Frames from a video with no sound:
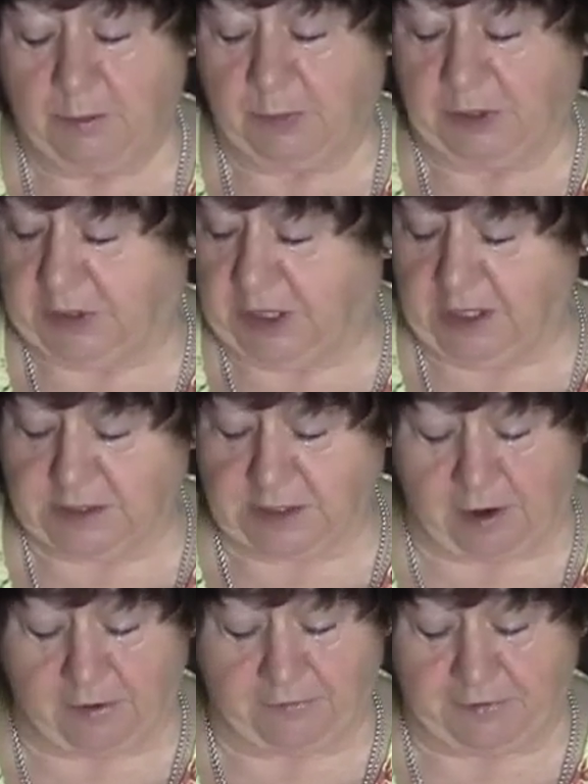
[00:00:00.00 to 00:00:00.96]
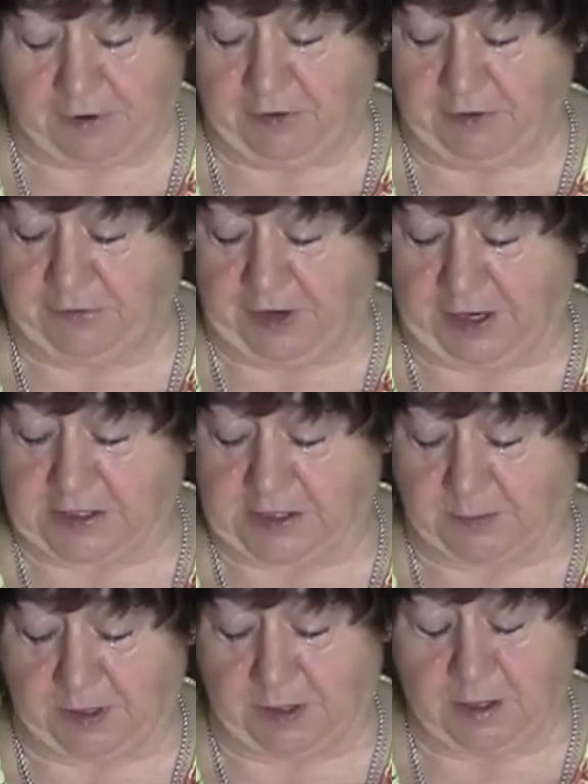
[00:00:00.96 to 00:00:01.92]
But these are very
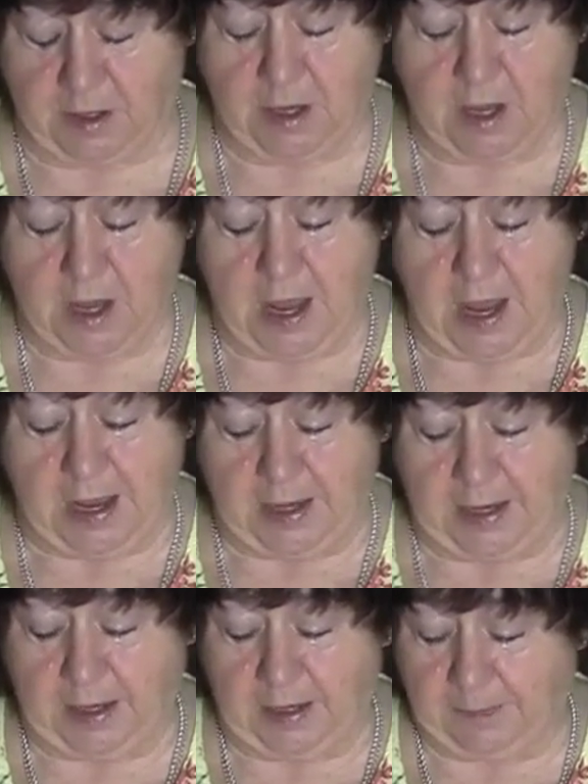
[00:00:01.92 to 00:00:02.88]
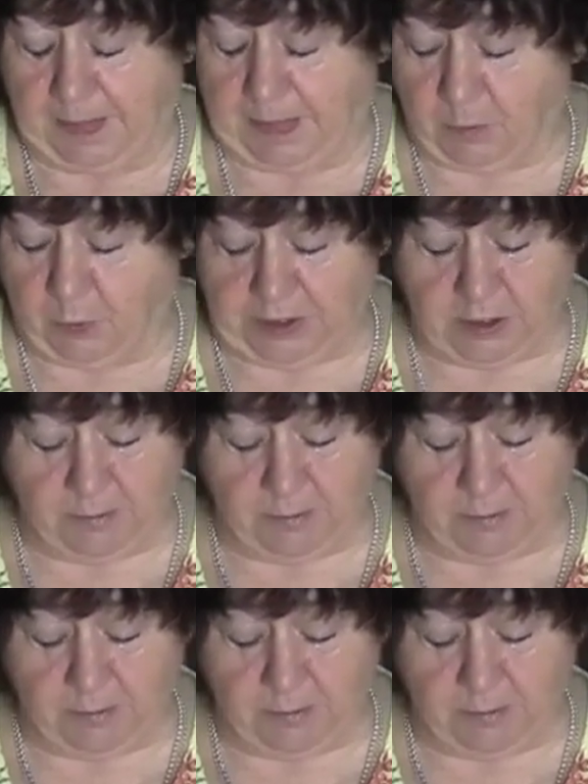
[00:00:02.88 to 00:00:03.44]
flexible. When you